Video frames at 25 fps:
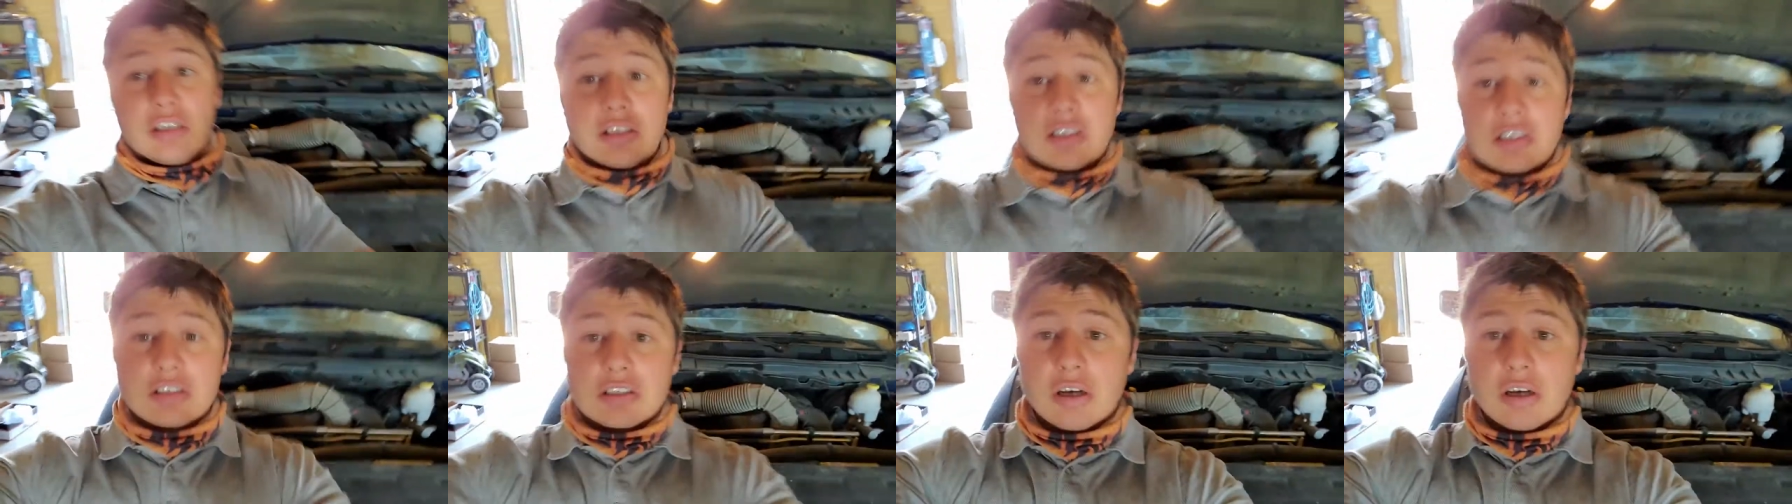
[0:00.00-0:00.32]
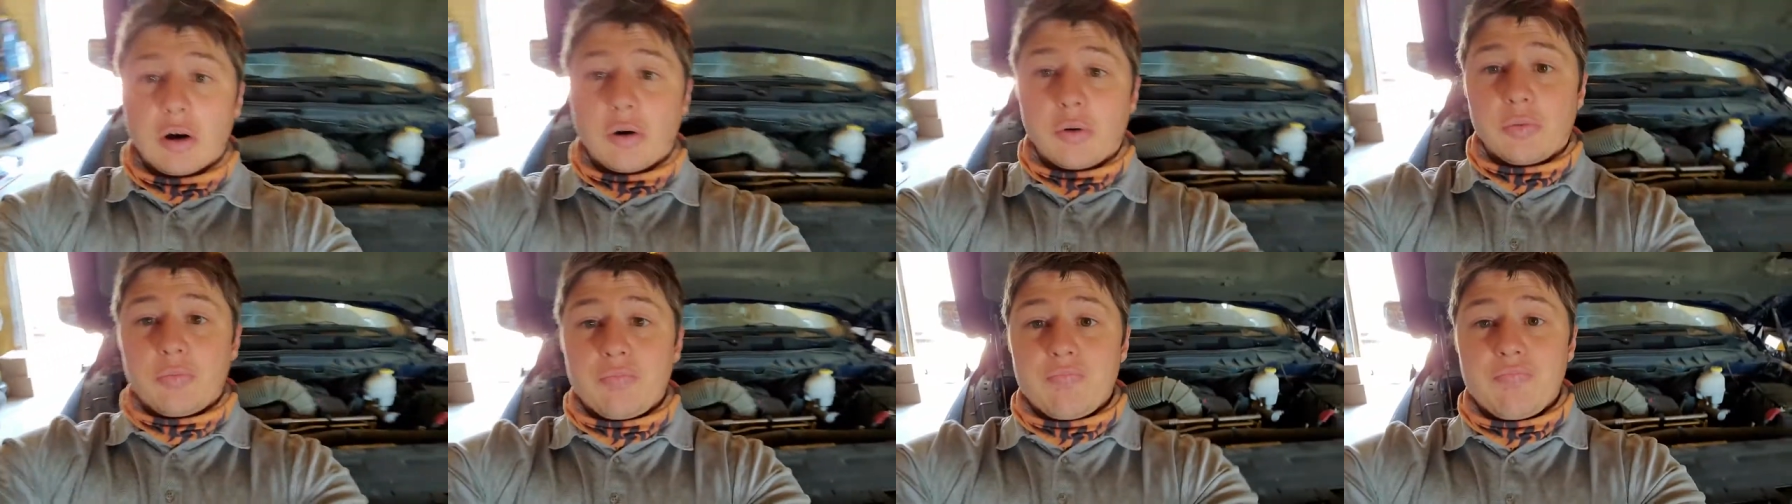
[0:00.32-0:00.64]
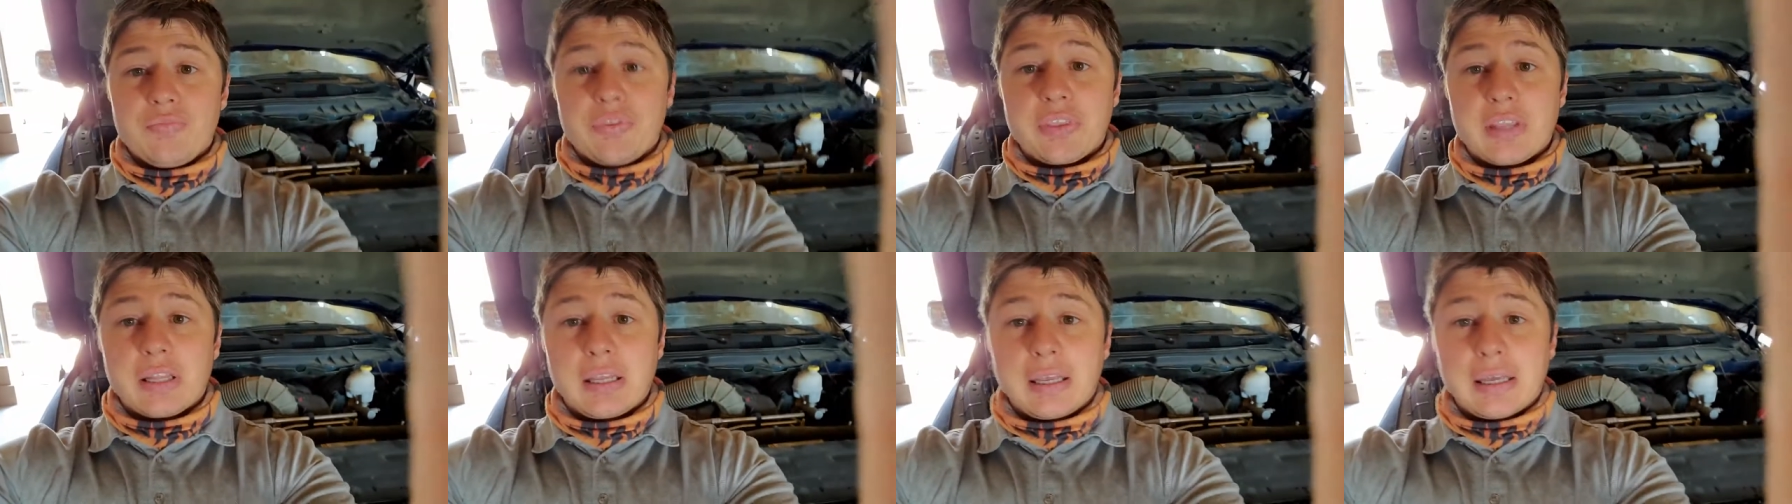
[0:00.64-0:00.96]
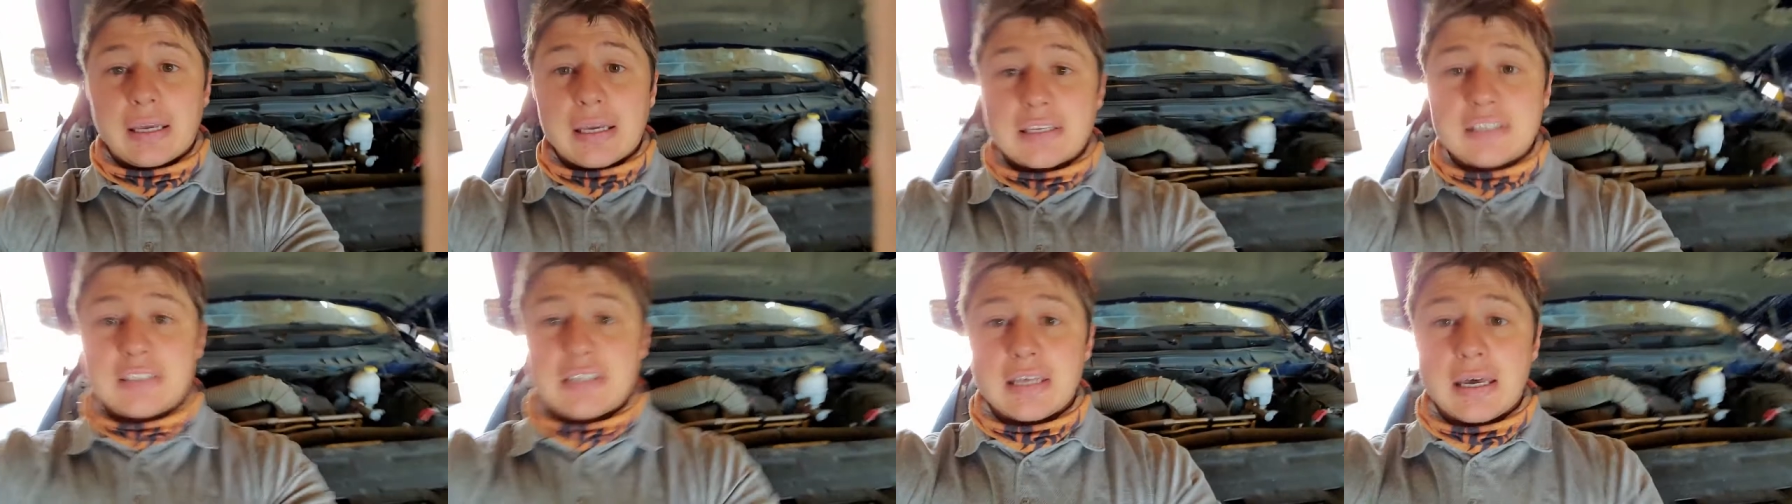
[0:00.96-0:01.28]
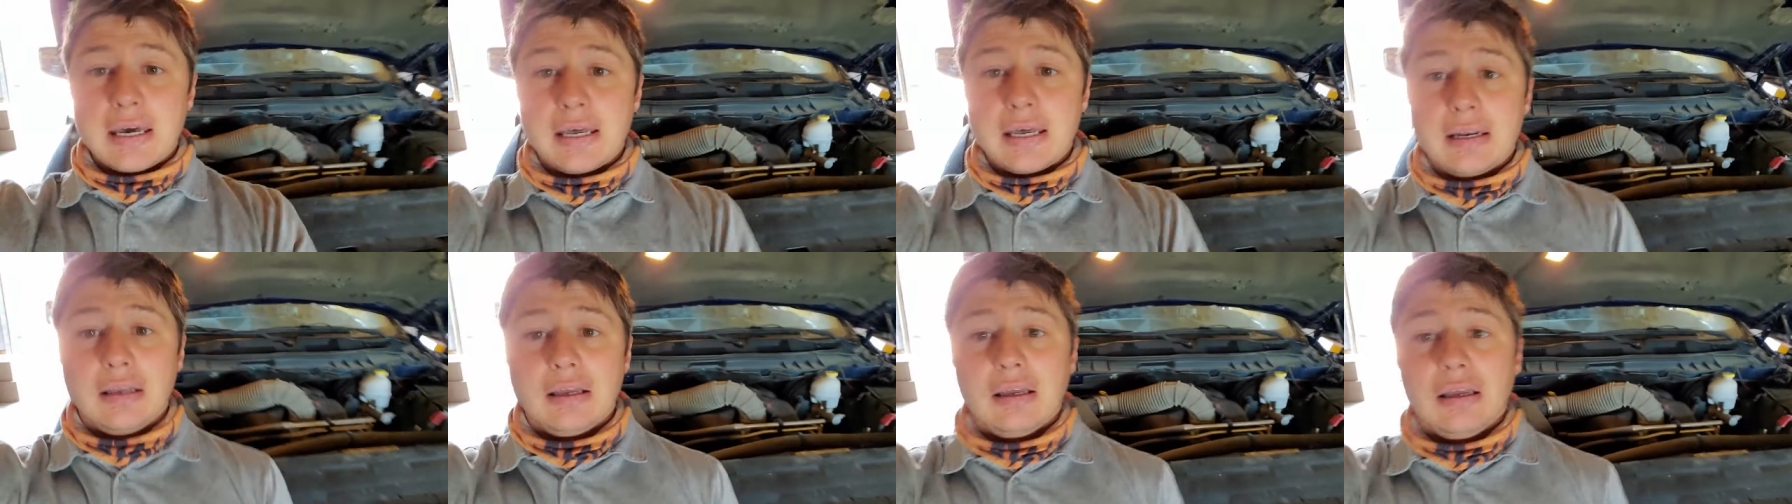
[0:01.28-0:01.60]
So, like I
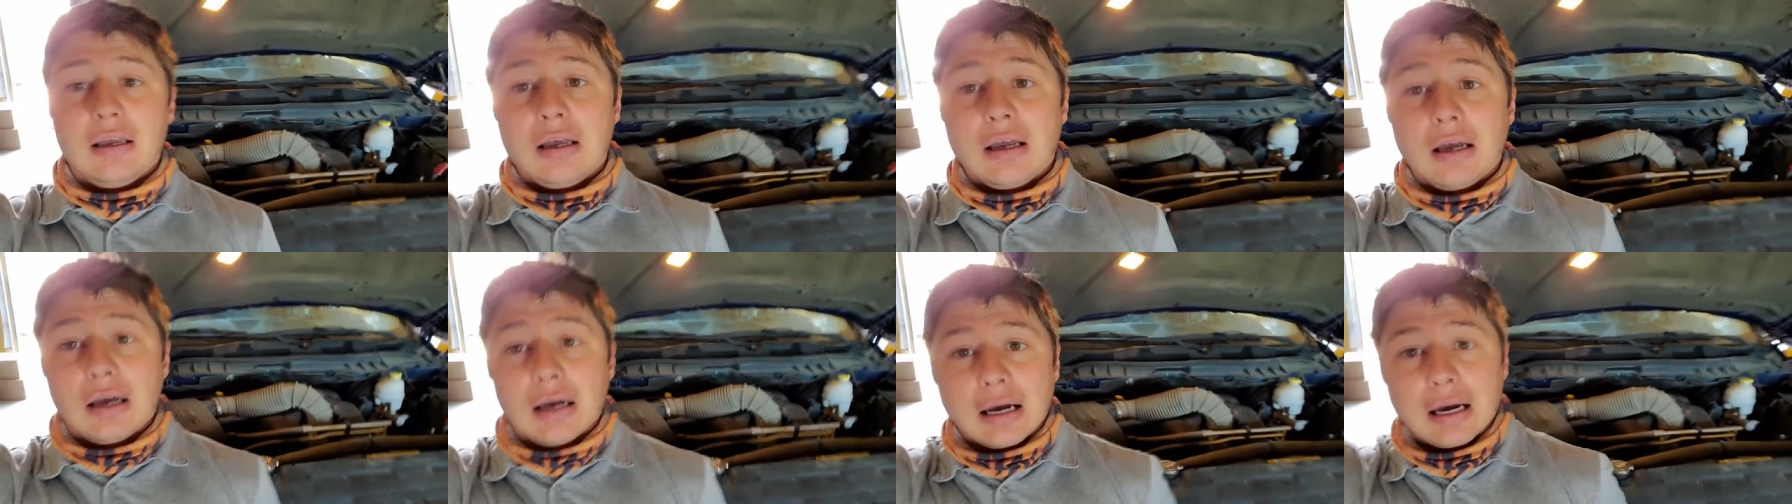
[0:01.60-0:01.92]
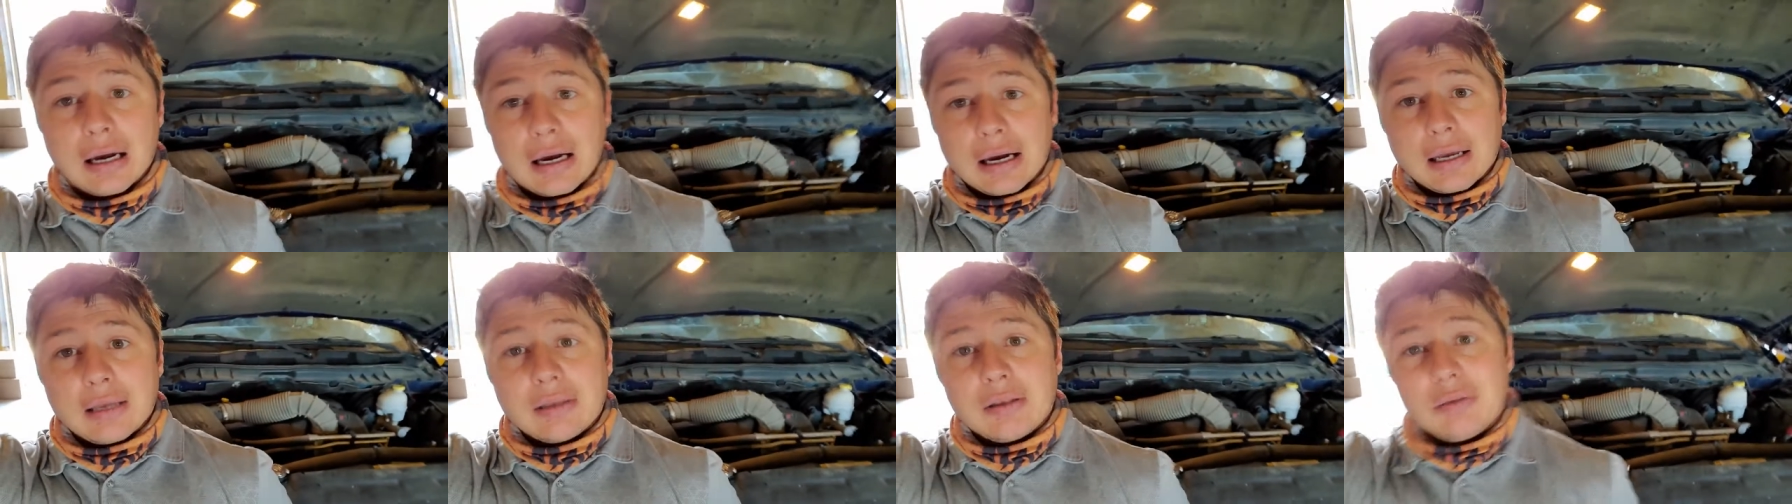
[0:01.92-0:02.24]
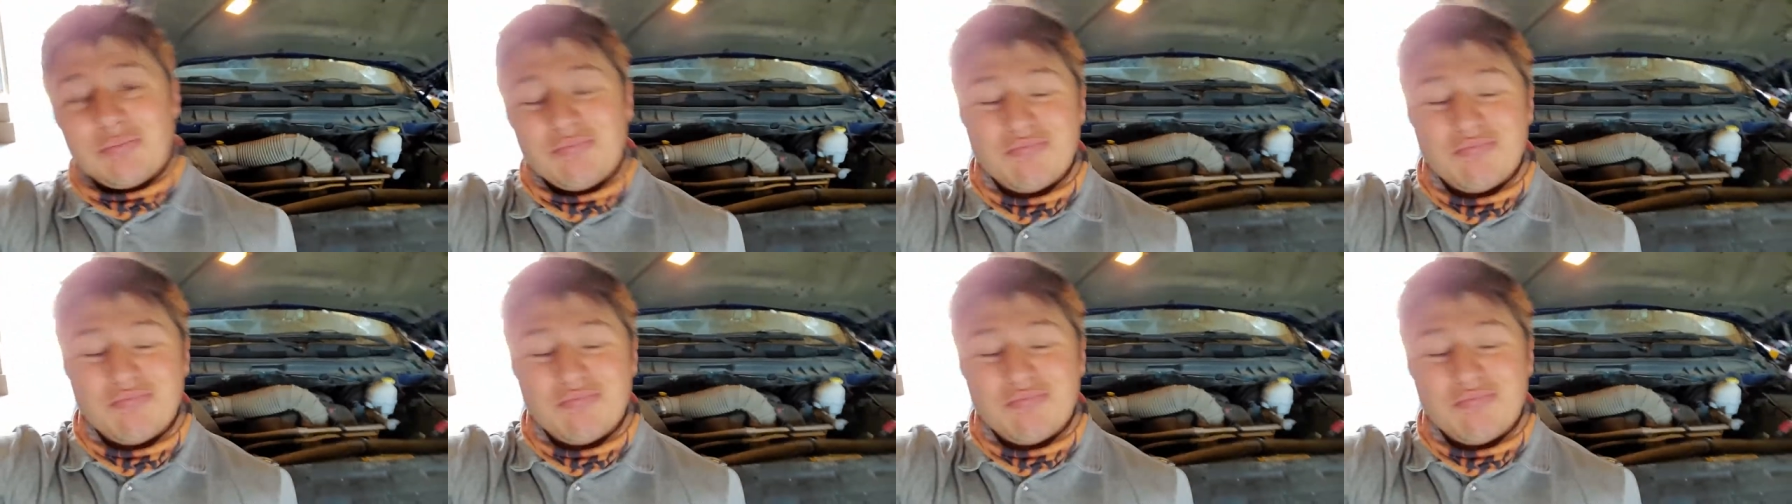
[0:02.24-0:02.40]
said, uh,